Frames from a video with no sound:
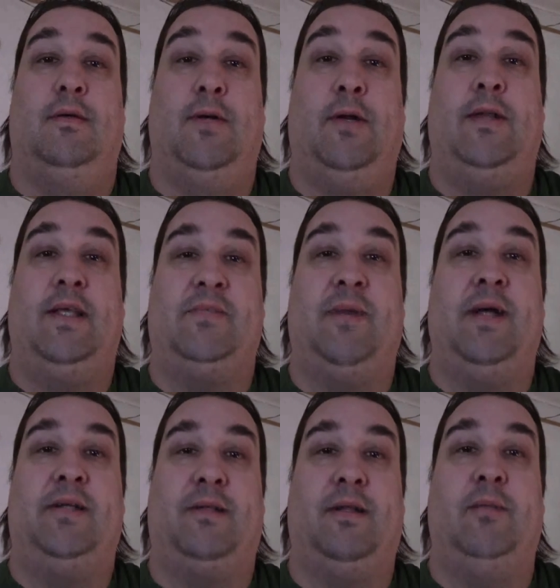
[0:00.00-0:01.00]
Well, that's
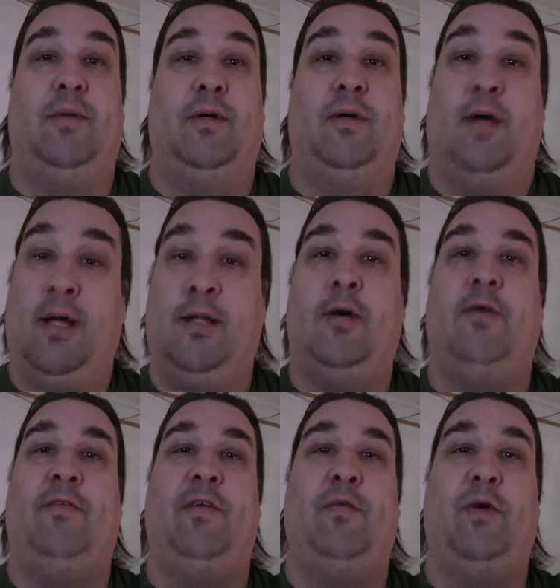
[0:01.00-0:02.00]
my dilemma. Hello
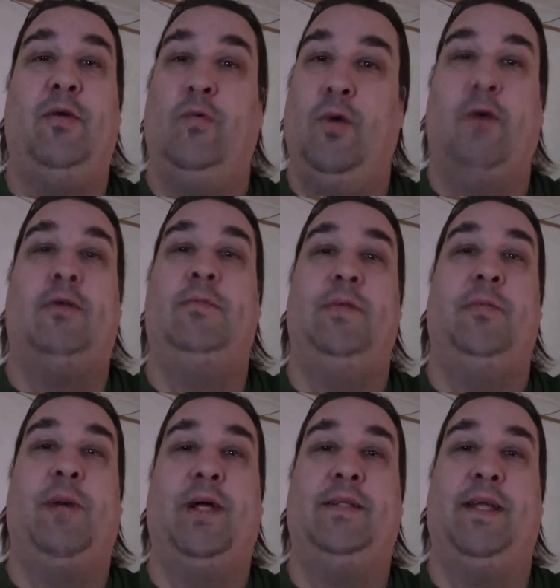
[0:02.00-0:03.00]
everyone, welcome to
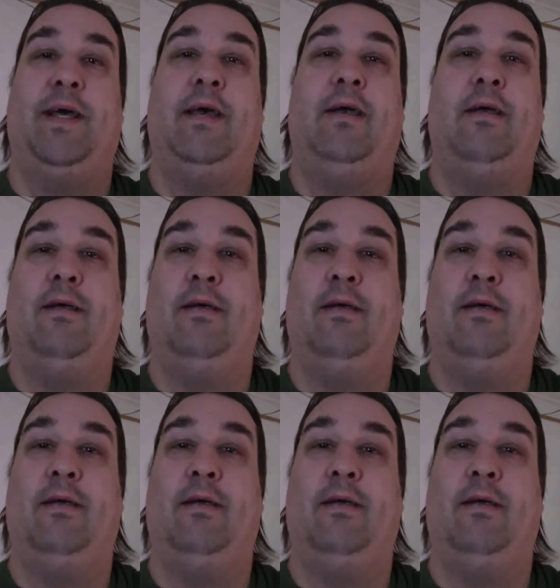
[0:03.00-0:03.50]
my day.